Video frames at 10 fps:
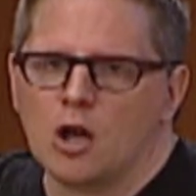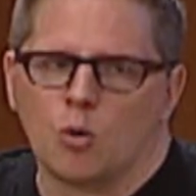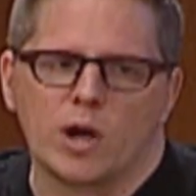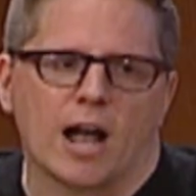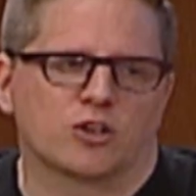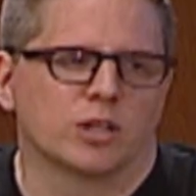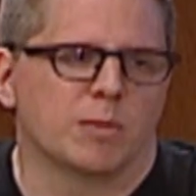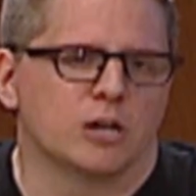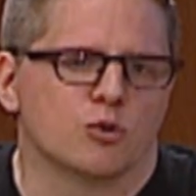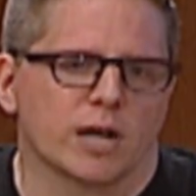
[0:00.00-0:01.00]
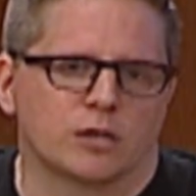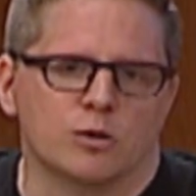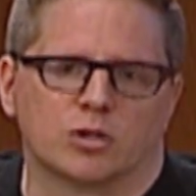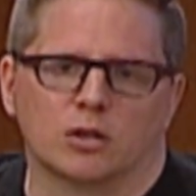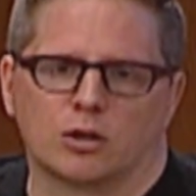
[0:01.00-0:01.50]
we actually made direct
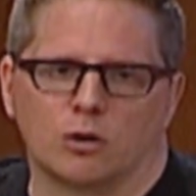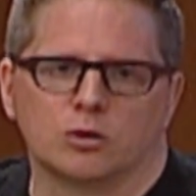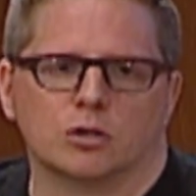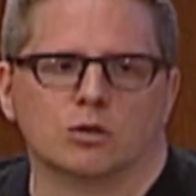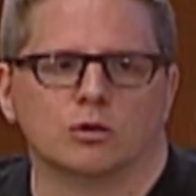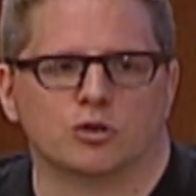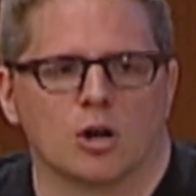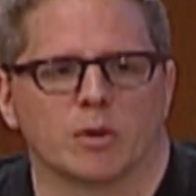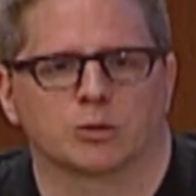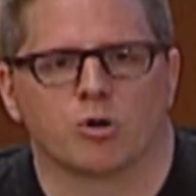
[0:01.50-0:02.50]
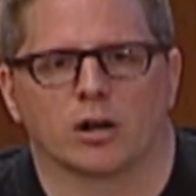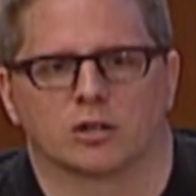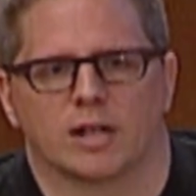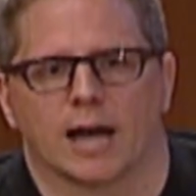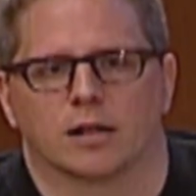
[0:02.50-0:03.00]
use of the Google Genomics product
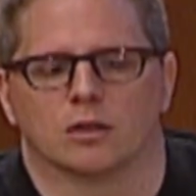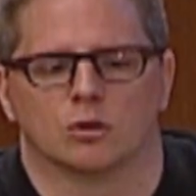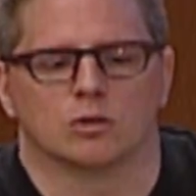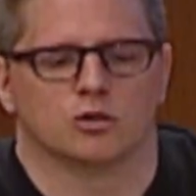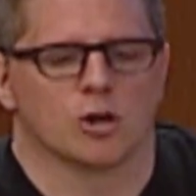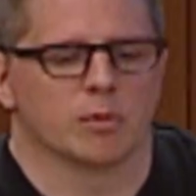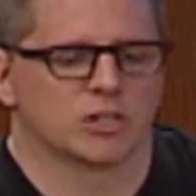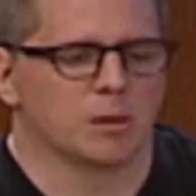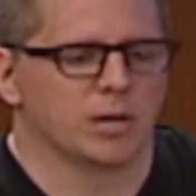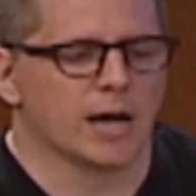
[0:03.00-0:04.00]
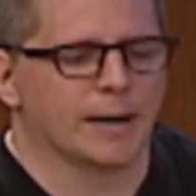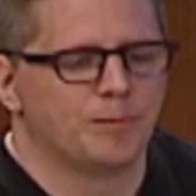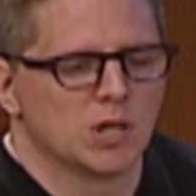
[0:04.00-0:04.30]
stack and the Google Genomics API.